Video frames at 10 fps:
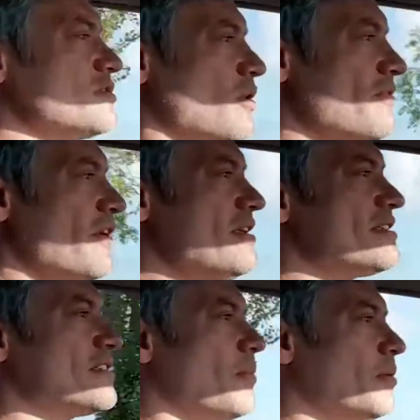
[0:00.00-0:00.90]
It's got a very
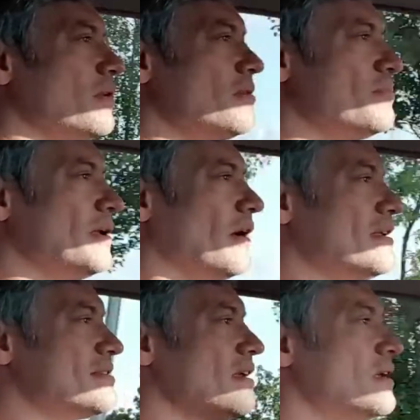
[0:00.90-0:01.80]
supple,
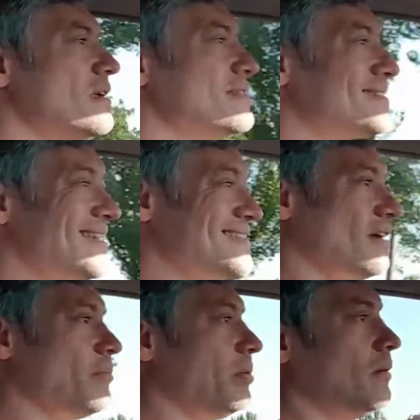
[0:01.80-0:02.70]
compliant
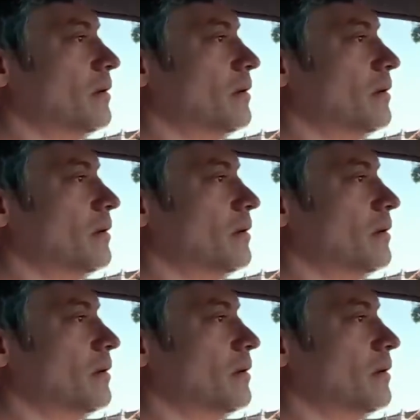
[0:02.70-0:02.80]
setup